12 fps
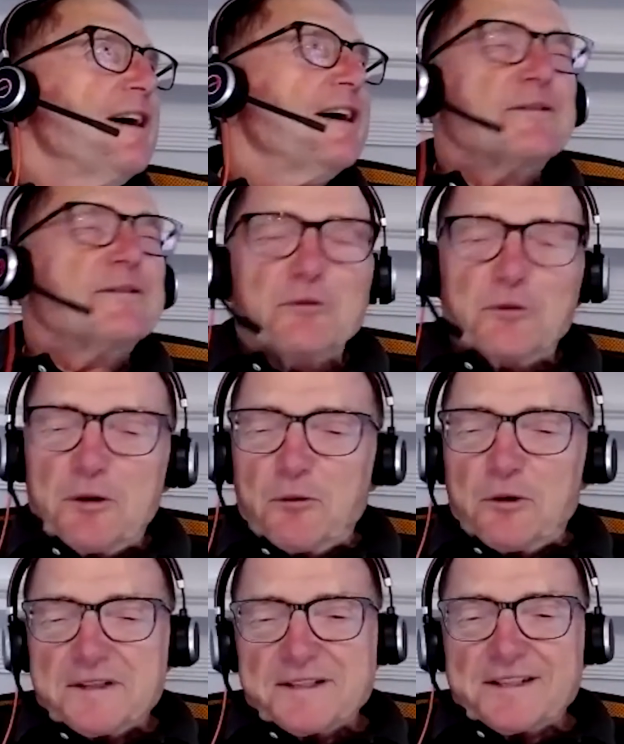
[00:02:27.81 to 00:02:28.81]
I don't know, what
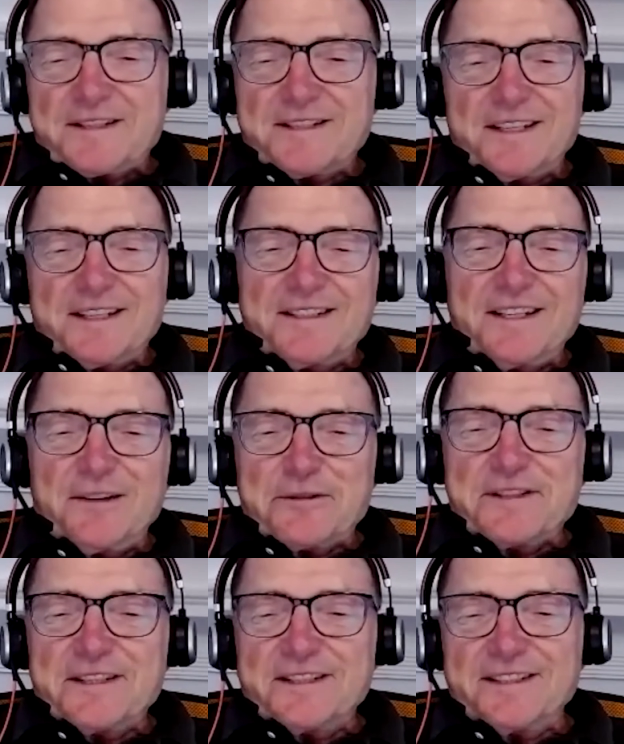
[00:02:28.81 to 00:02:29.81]
was it, 60 or
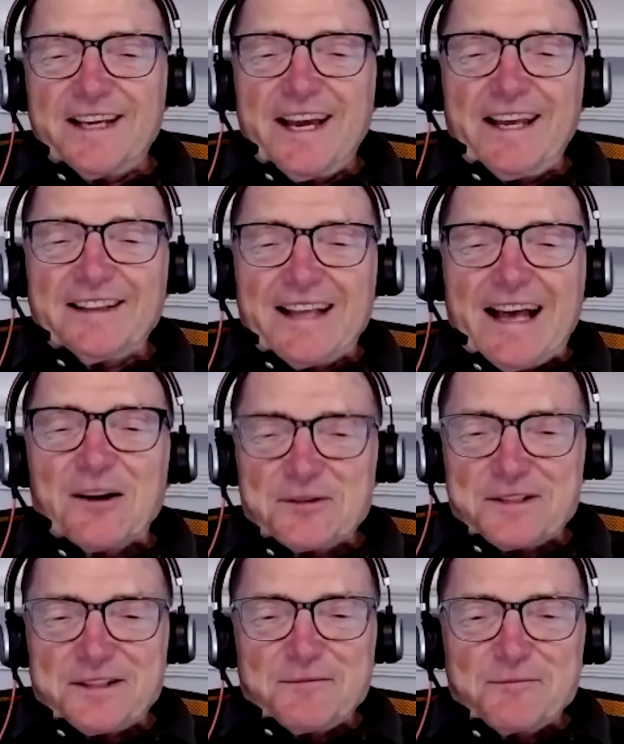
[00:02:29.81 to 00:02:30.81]

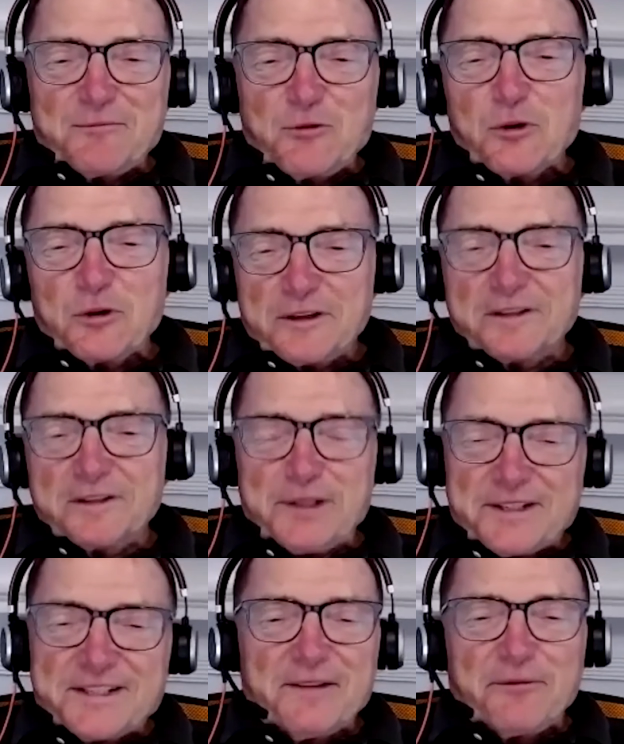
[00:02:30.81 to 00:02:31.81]
68,000 more
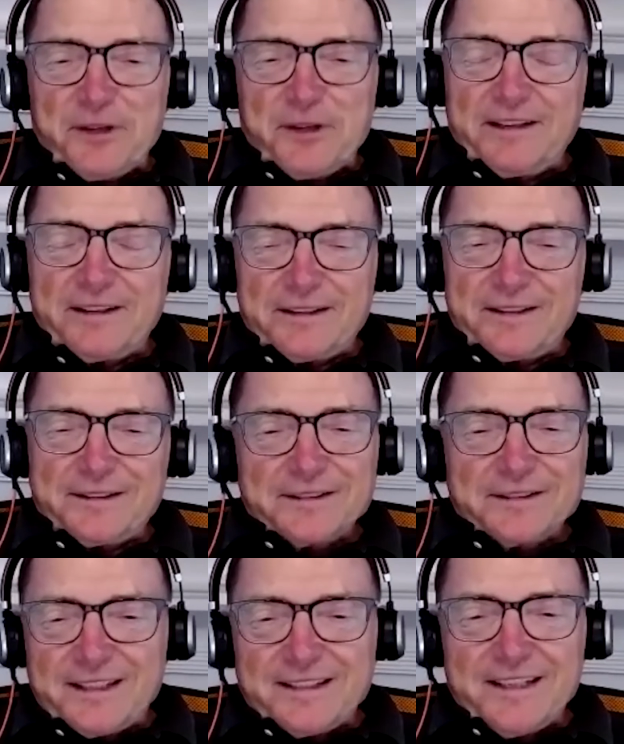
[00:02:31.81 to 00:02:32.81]

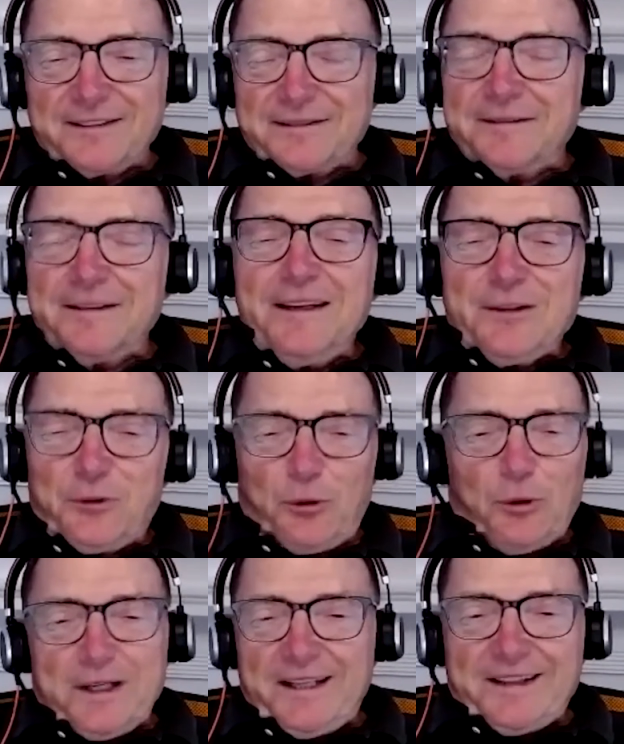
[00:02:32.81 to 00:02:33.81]
Pacificas, and then
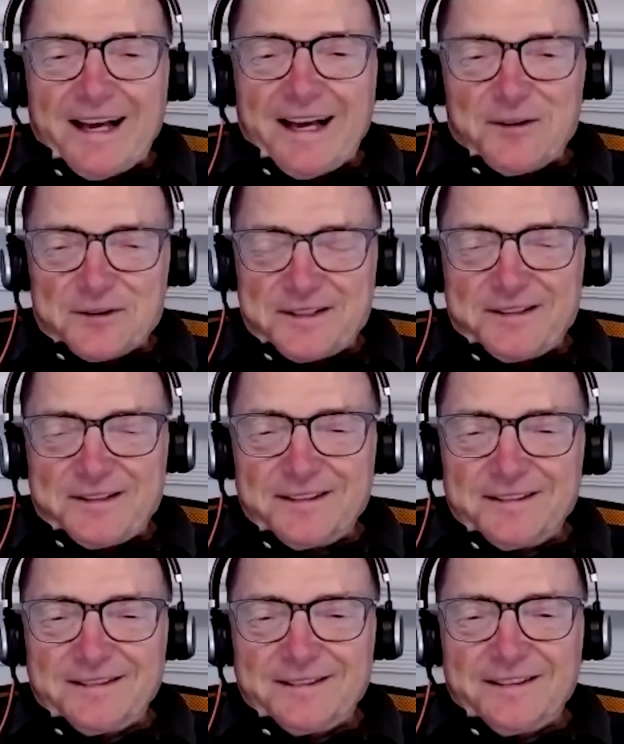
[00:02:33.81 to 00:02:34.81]

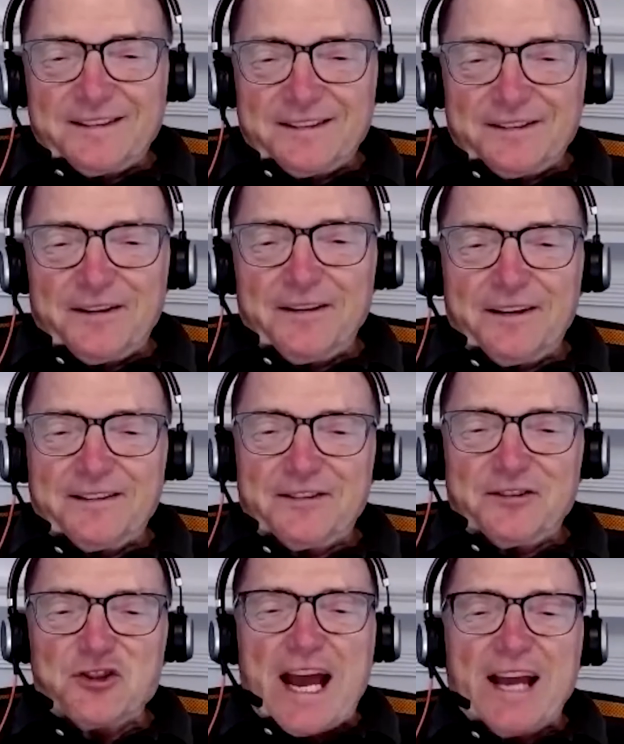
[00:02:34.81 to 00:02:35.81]
20,000
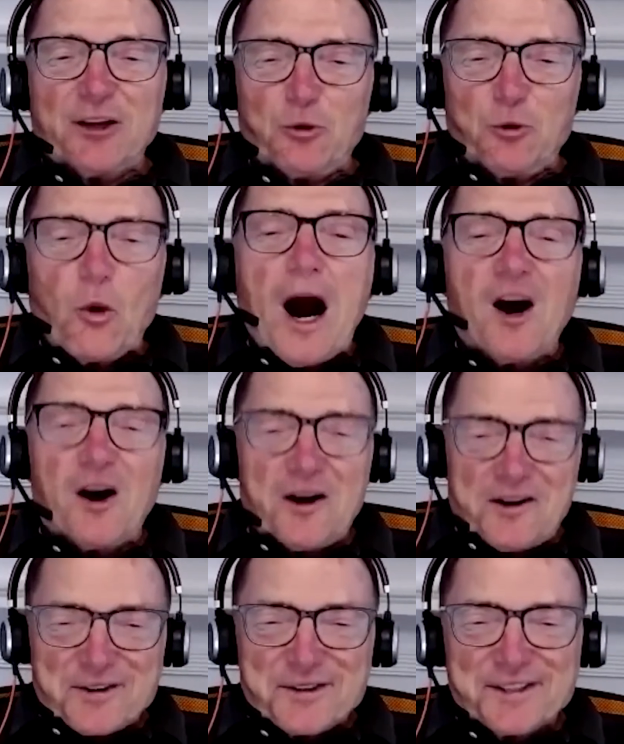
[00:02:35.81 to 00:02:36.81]

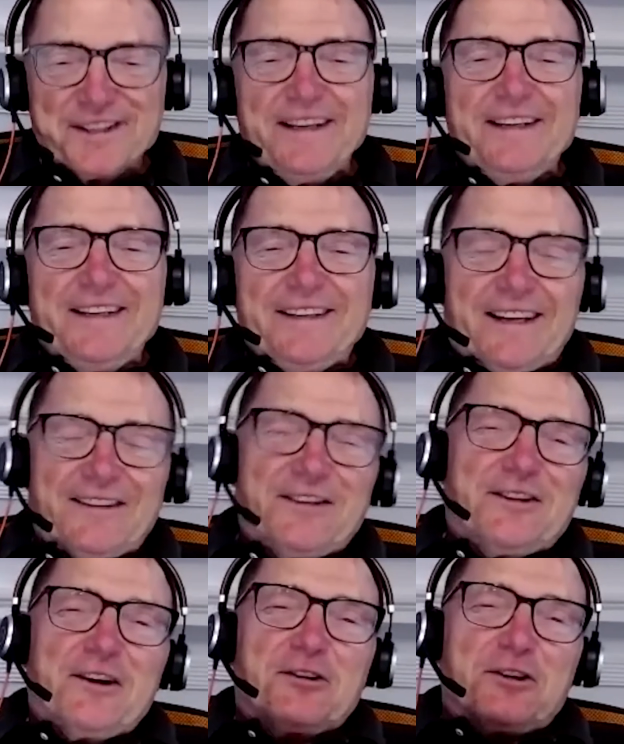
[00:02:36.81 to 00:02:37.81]
Jaguars. And,
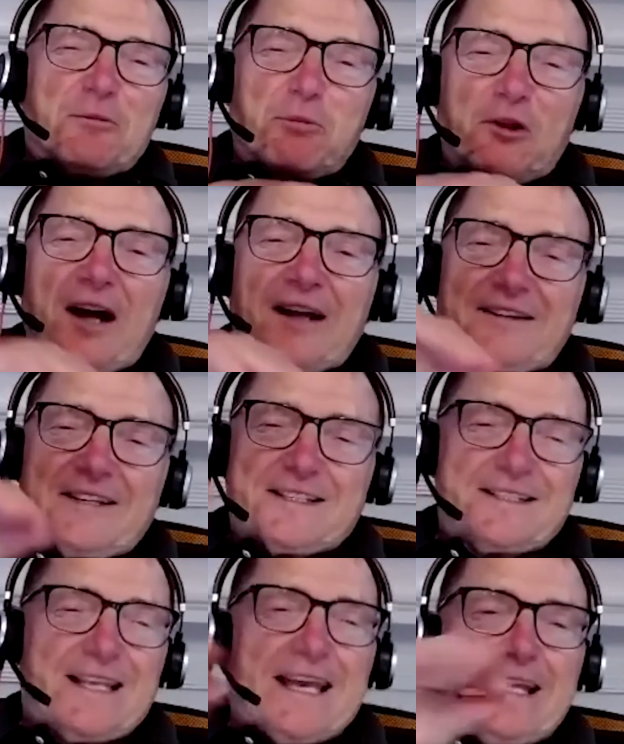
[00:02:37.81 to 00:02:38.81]
you plot
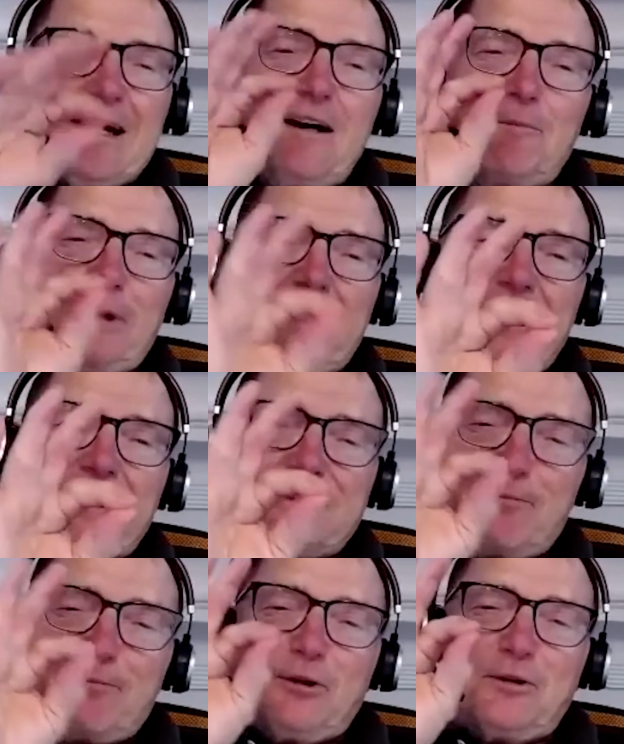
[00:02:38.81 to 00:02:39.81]
this thing up and it's
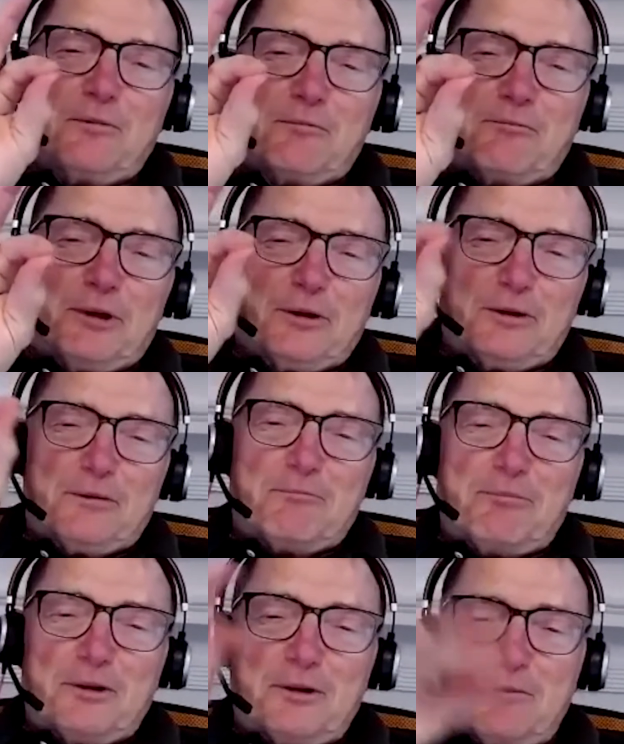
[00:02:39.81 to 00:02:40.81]
boom, boom,
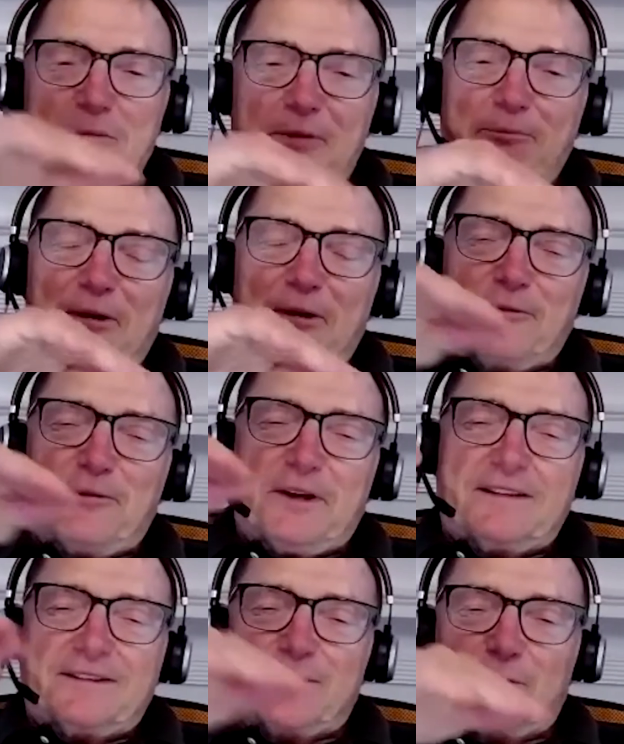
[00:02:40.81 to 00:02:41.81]
boom, a
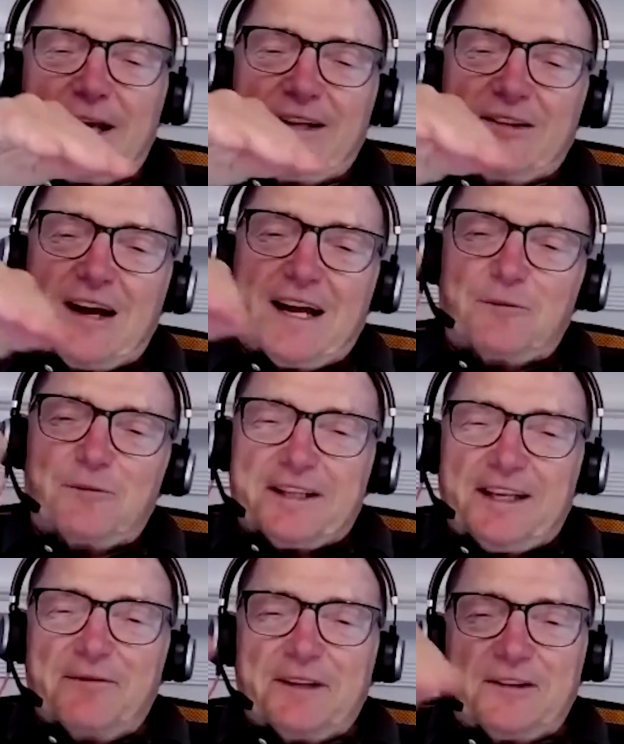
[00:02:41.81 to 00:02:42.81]
perfect straight line with
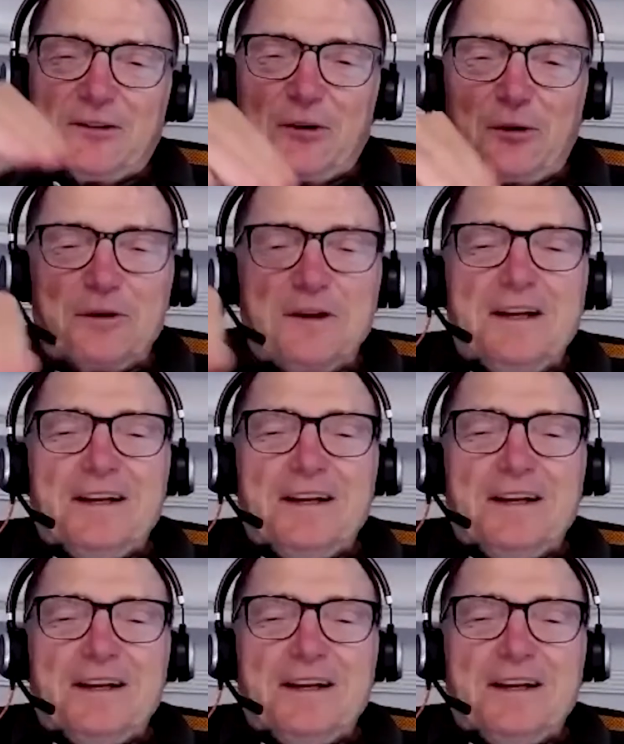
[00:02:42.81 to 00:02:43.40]
even a little